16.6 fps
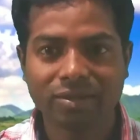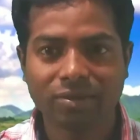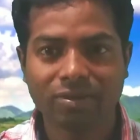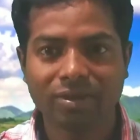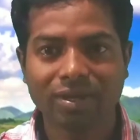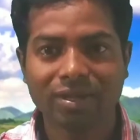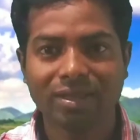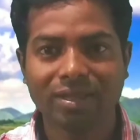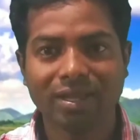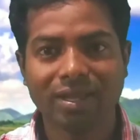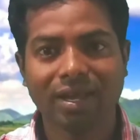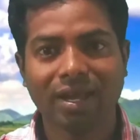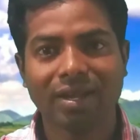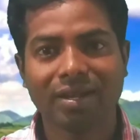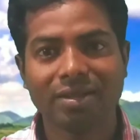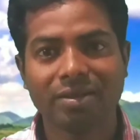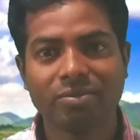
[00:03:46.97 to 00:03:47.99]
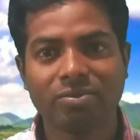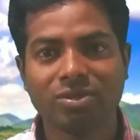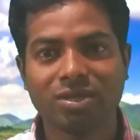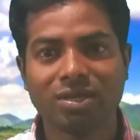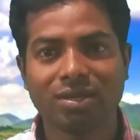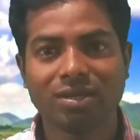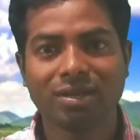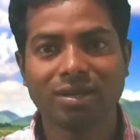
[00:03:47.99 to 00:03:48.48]
Okay, they are
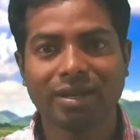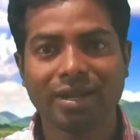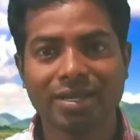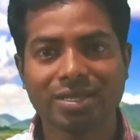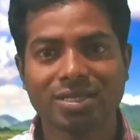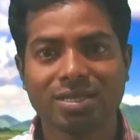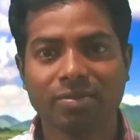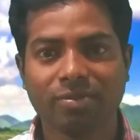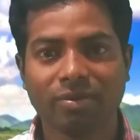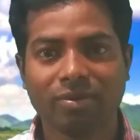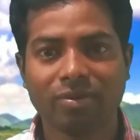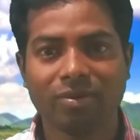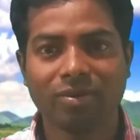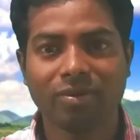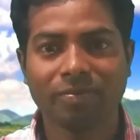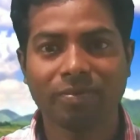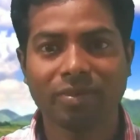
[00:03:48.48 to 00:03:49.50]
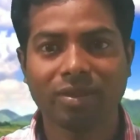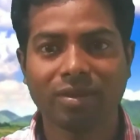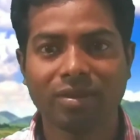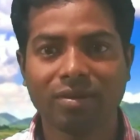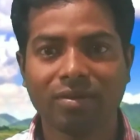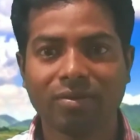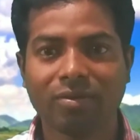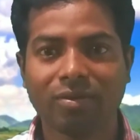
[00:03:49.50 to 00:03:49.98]
using textbook.
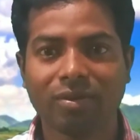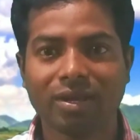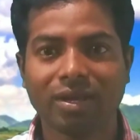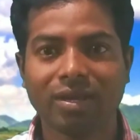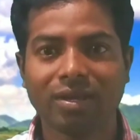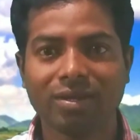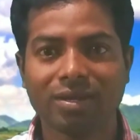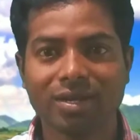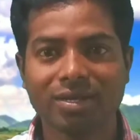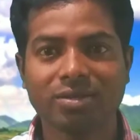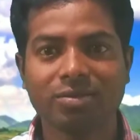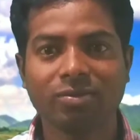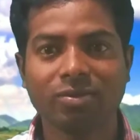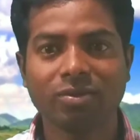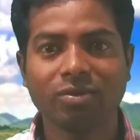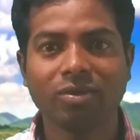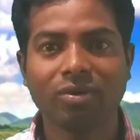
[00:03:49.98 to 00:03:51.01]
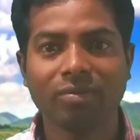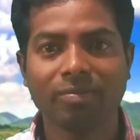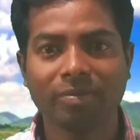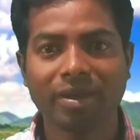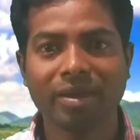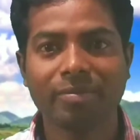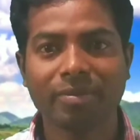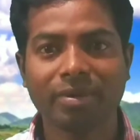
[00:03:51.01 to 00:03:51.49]
Okay, textbook or
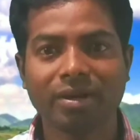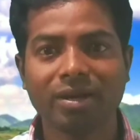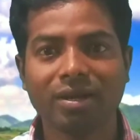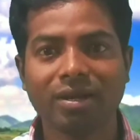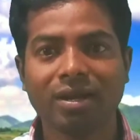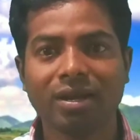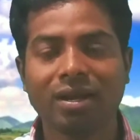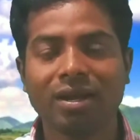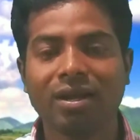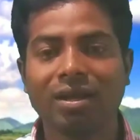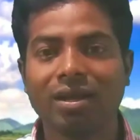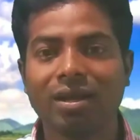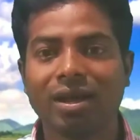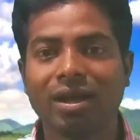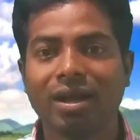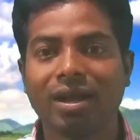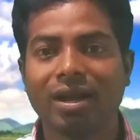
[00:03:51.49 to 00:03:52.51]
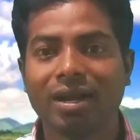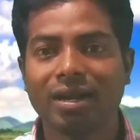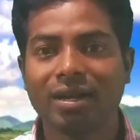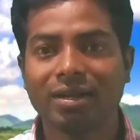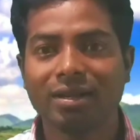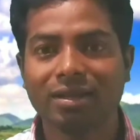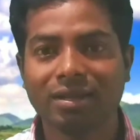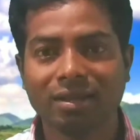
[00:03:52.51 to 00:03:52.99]
paper
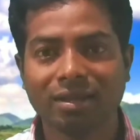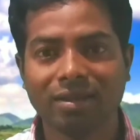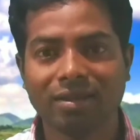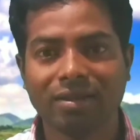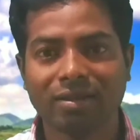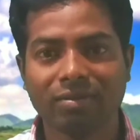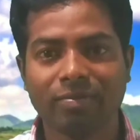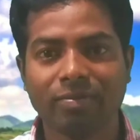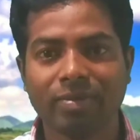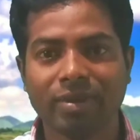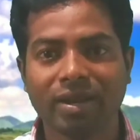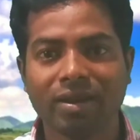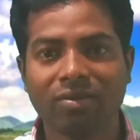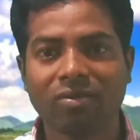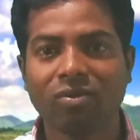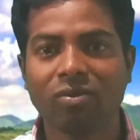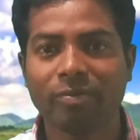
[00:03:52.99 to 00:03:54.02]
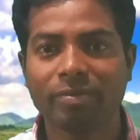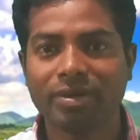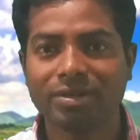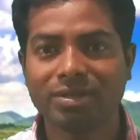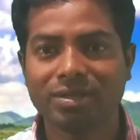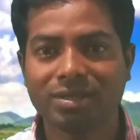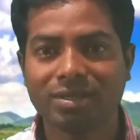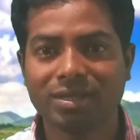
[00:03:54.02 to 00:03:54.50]
and the pen
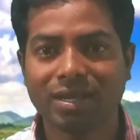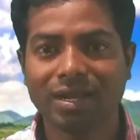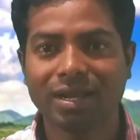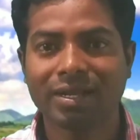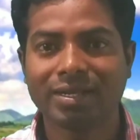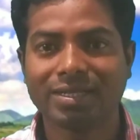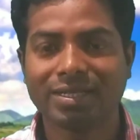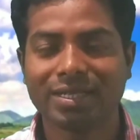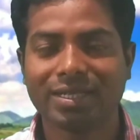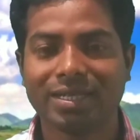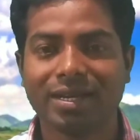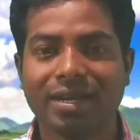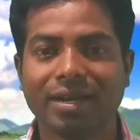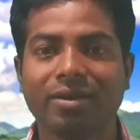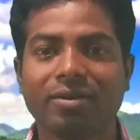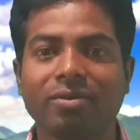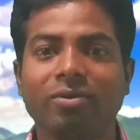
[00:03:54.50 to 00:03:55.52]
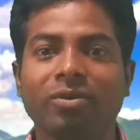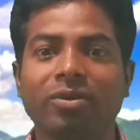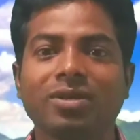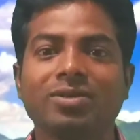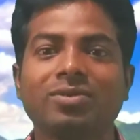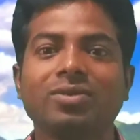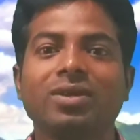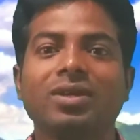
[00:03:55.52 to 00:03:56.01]
copies, etc.
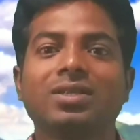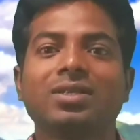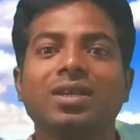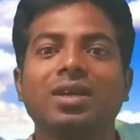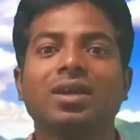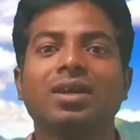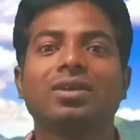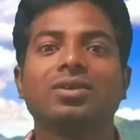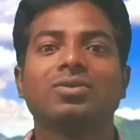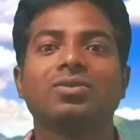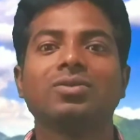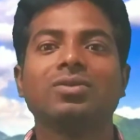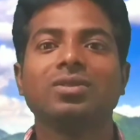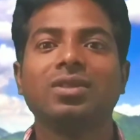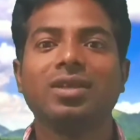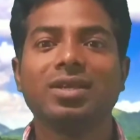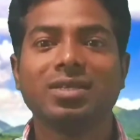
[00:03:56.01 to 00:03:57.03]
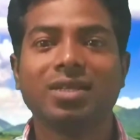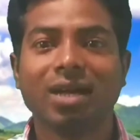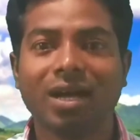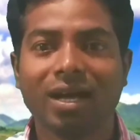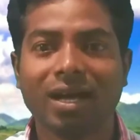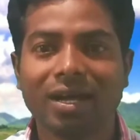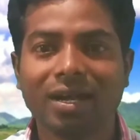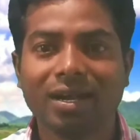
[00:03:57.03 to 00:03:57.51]
Okay, students, so these
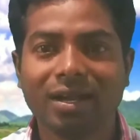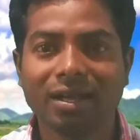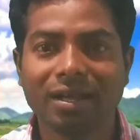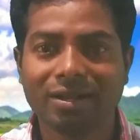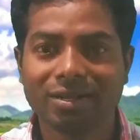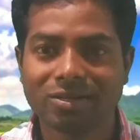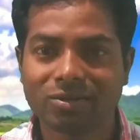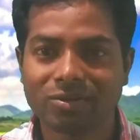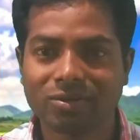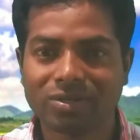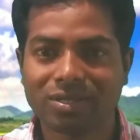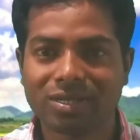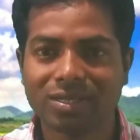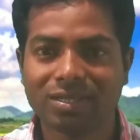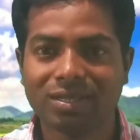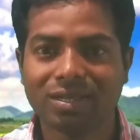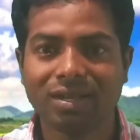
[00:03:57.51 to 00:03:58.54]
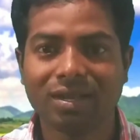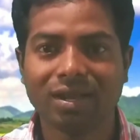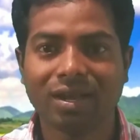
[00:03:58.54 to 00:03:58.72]
are resources.